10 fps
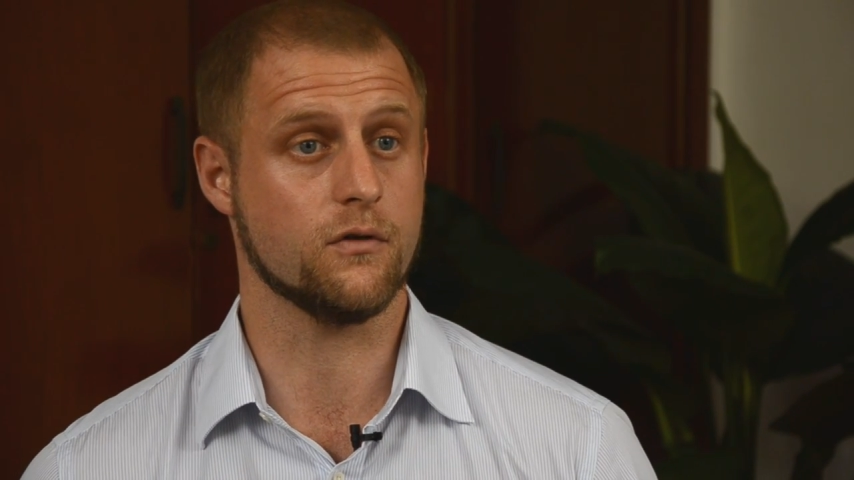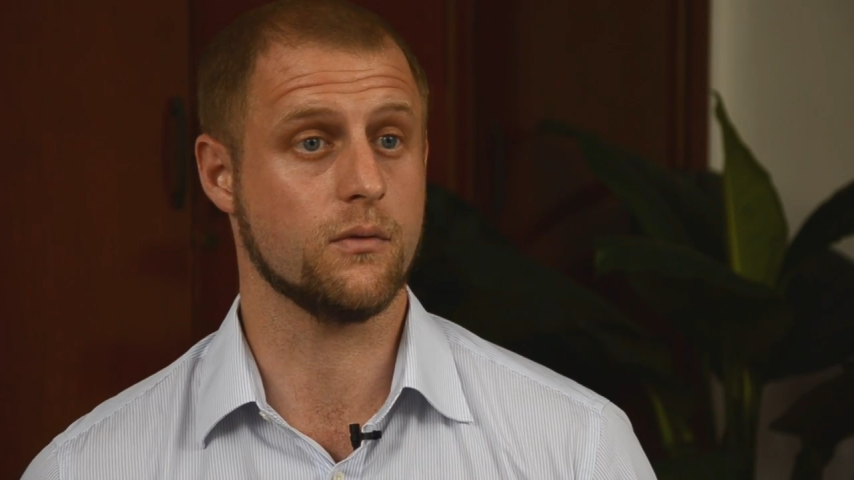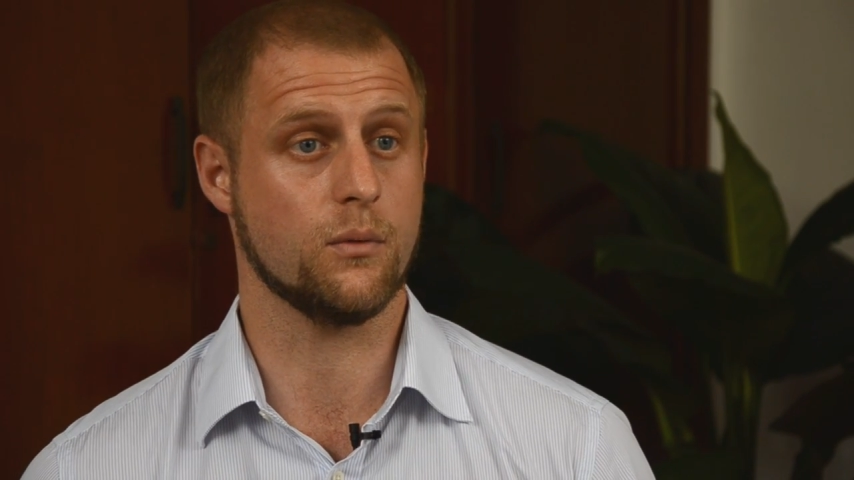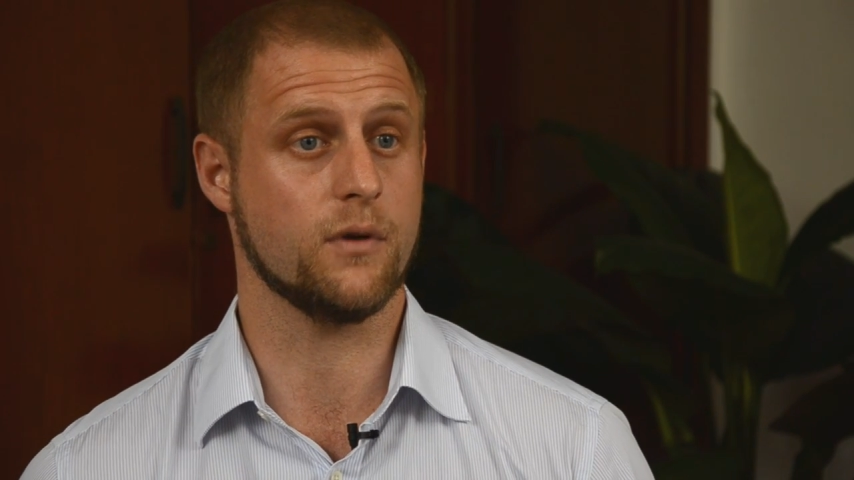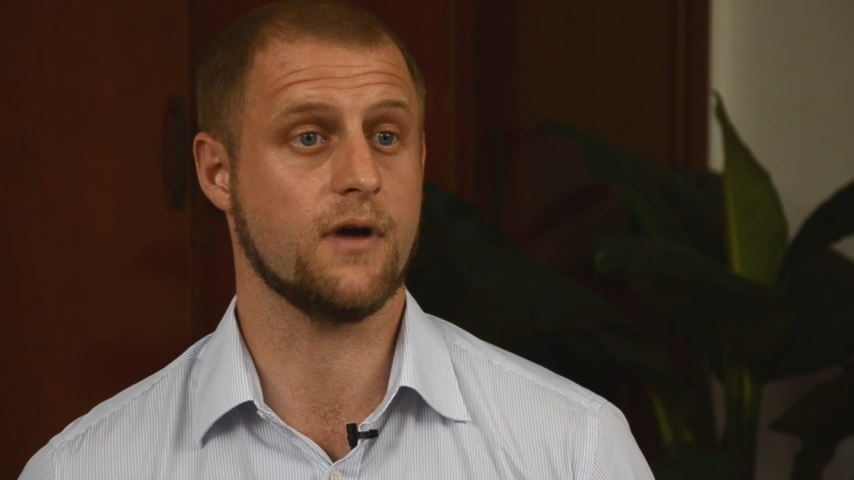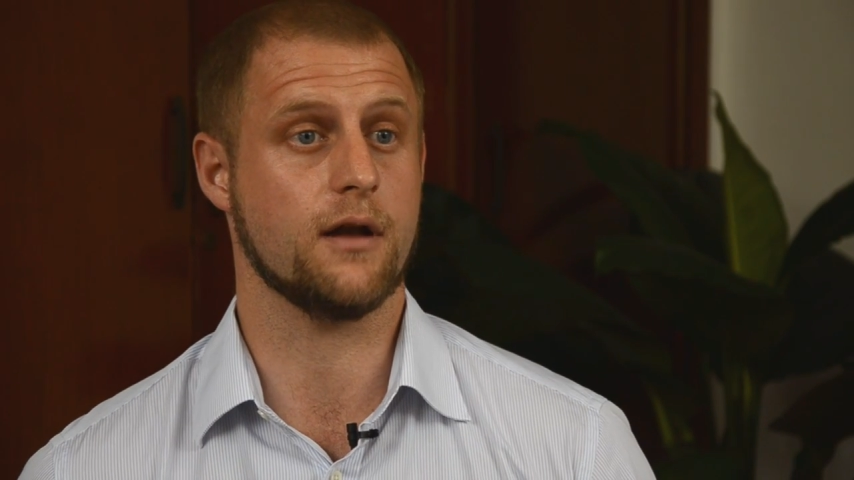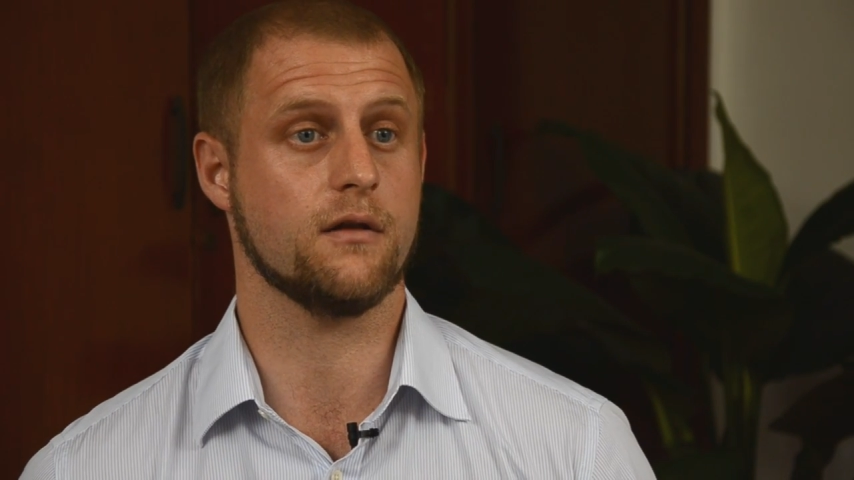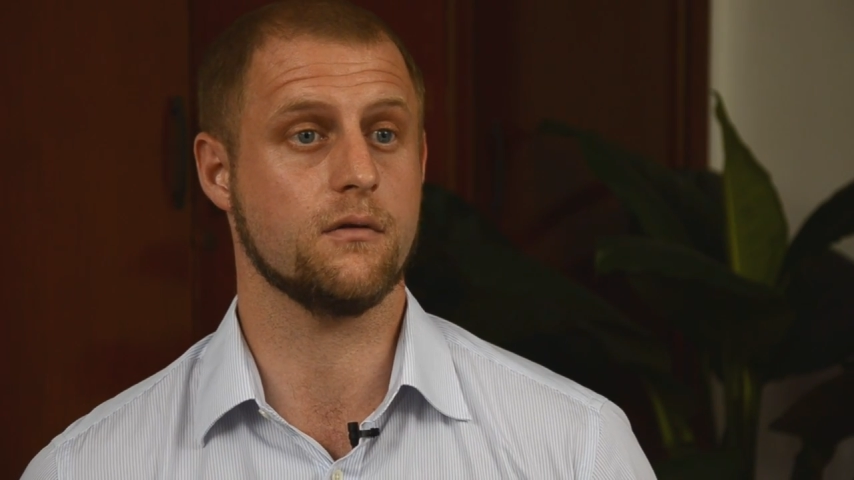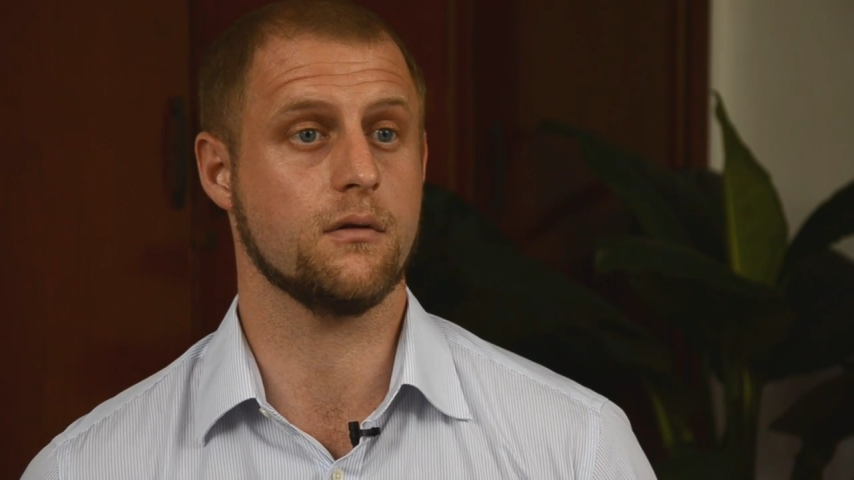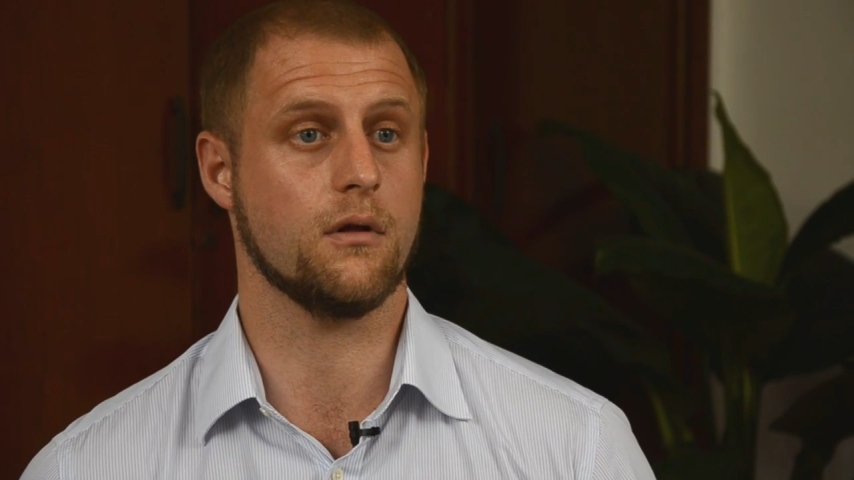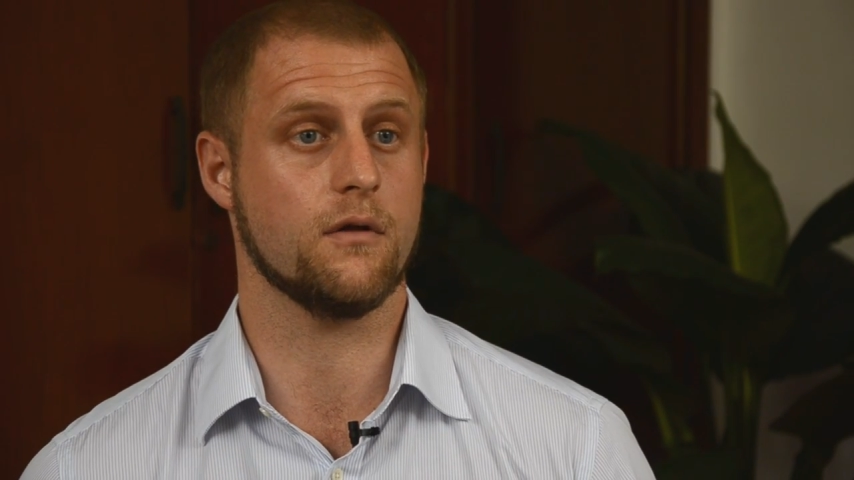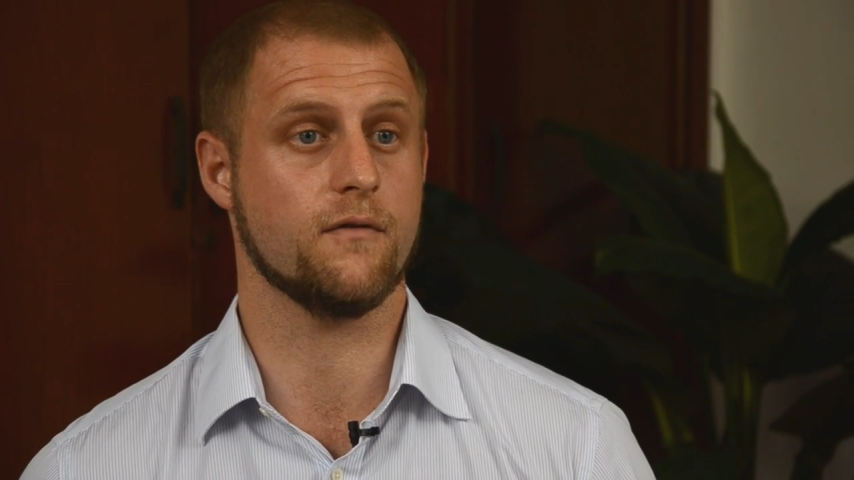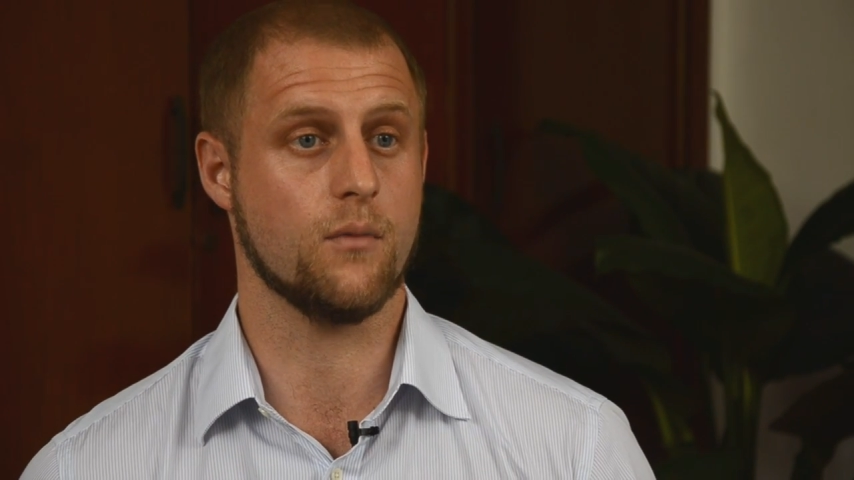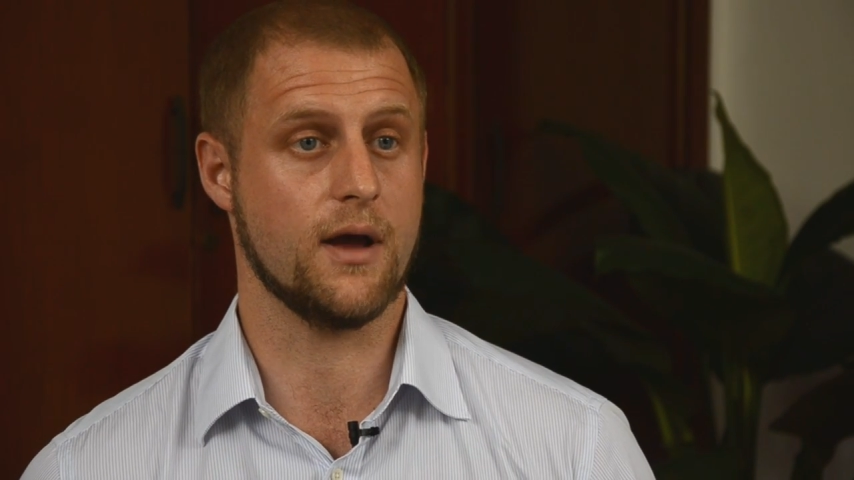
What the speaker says: so we've had to do a lot of